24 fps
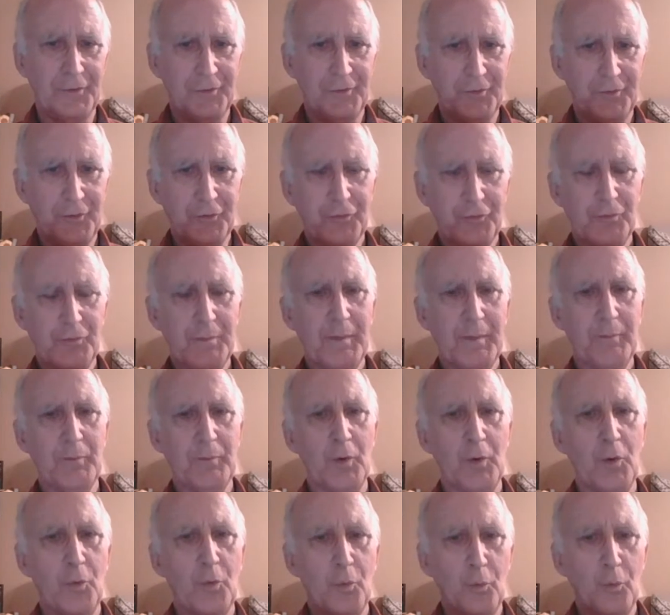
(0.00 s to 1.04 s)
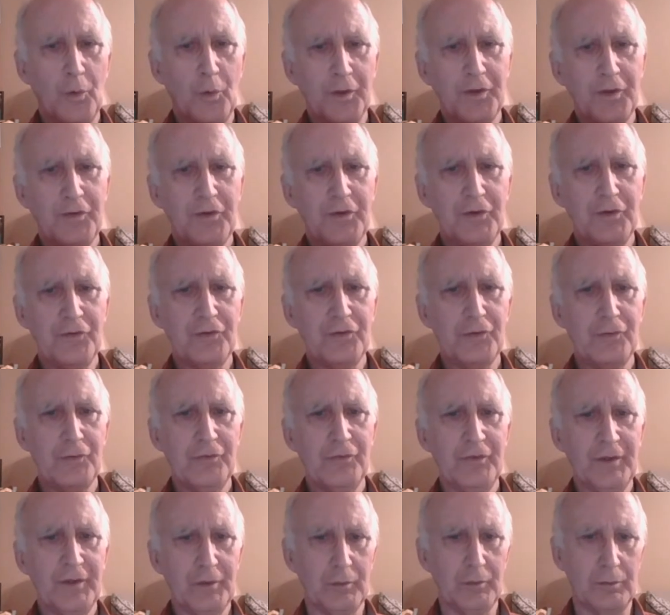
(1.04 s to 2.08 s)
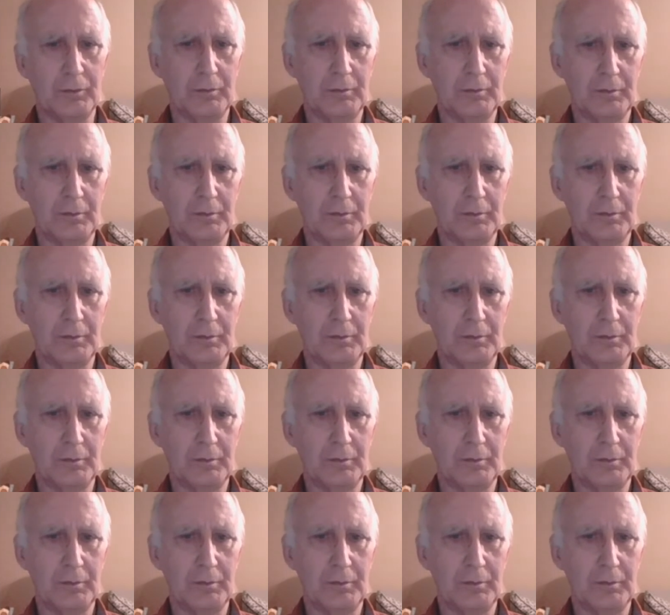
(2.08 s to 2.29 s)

Just remember what it is you feel,